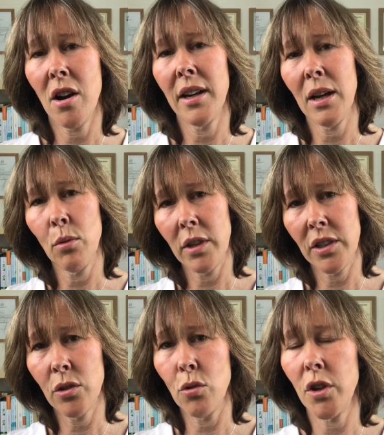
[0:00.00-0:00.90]
and I will
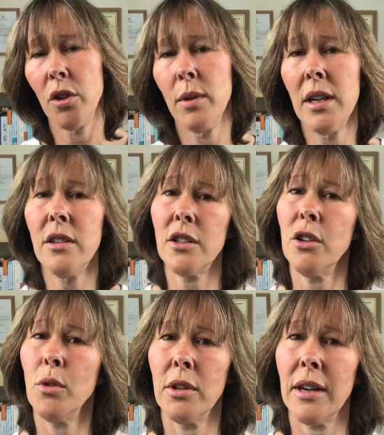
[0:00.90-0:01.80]
escort you in so
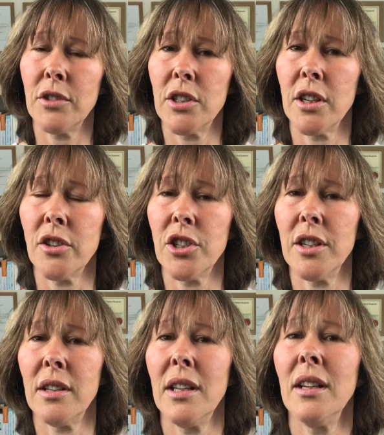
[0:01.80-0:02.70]
you won't have to touch
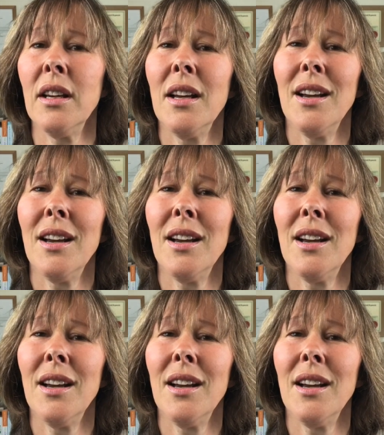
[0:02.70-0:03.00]
anything.